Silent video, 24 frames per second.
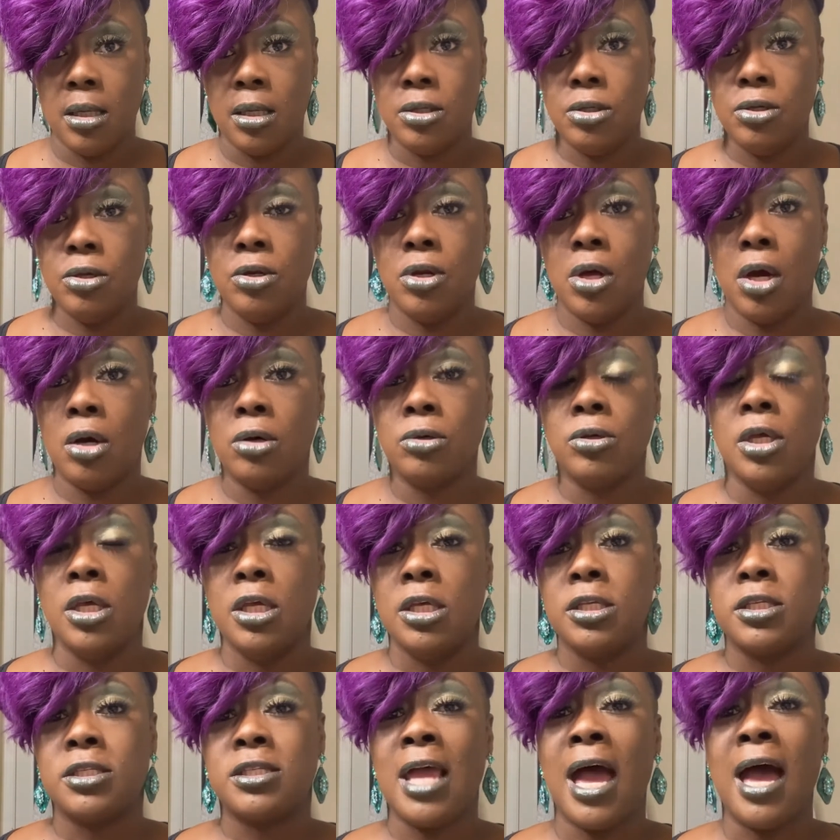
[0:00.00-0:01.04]
You know,
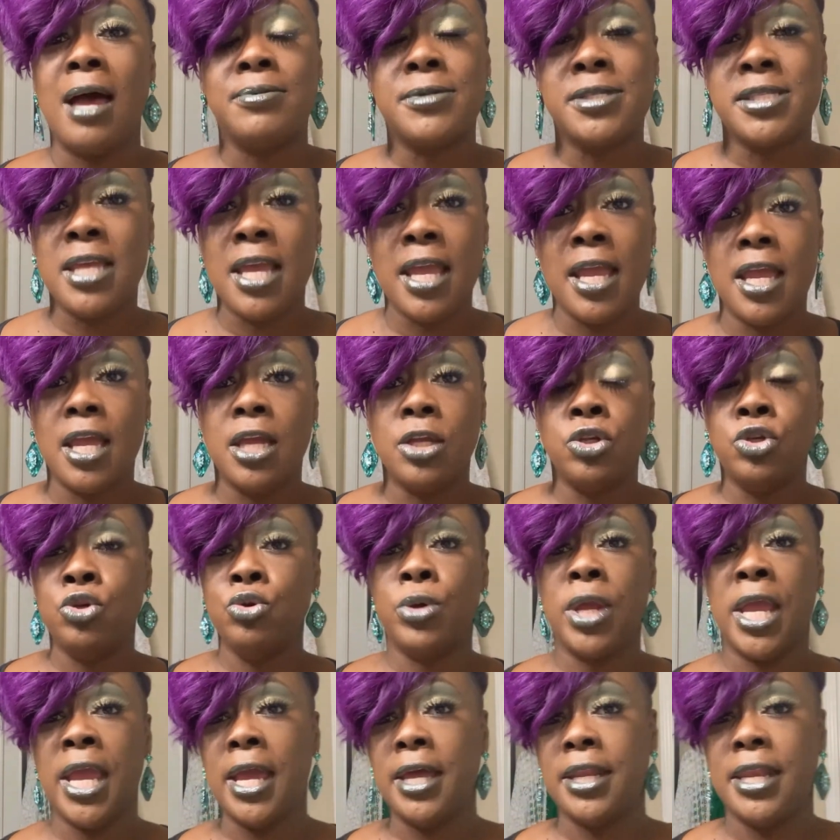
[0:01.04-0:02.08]
stop saying you
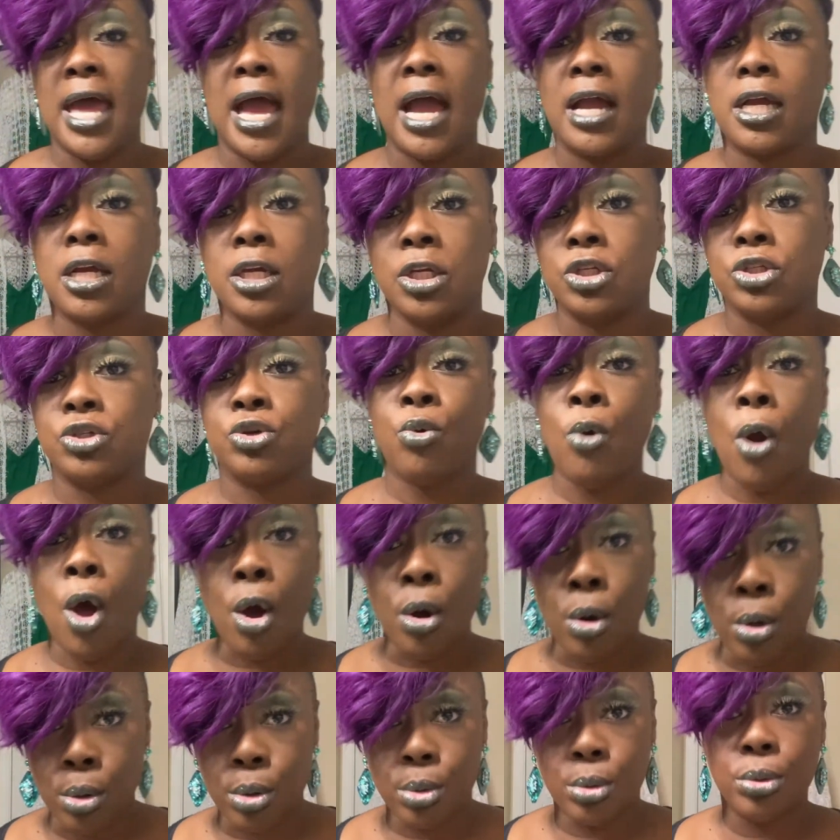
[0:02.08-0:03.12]
cannot
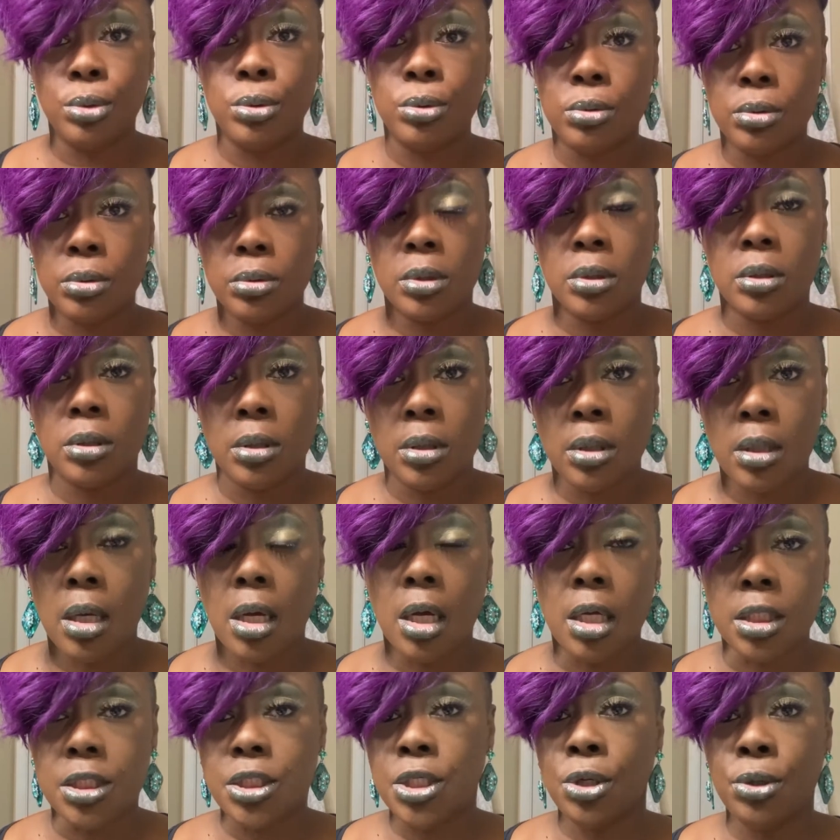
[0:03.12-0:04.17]
control
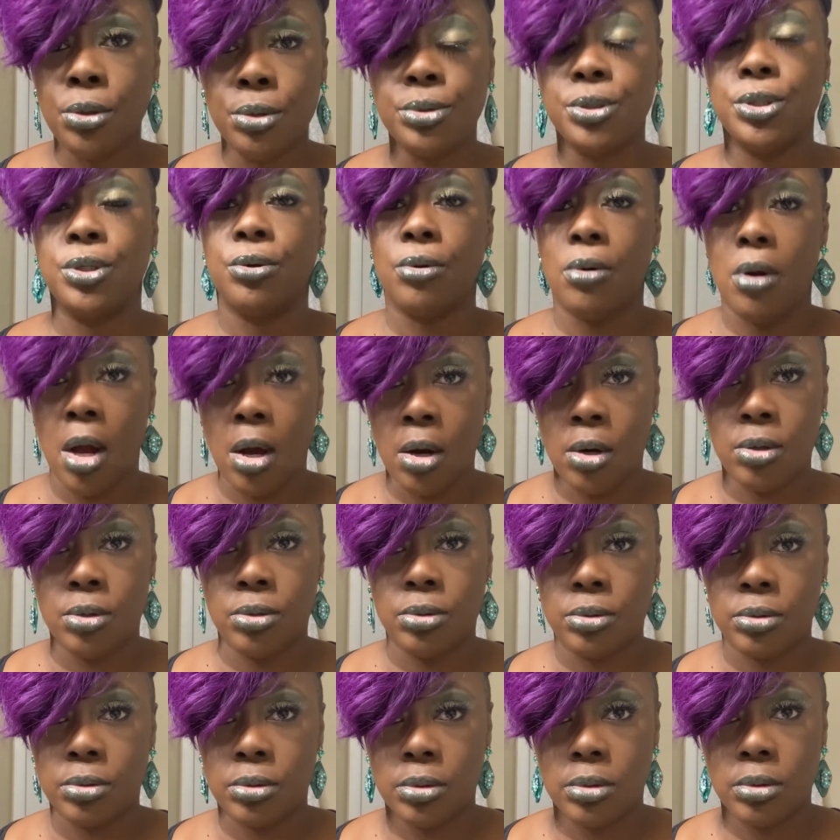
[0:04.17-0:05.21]
a 2-year-old.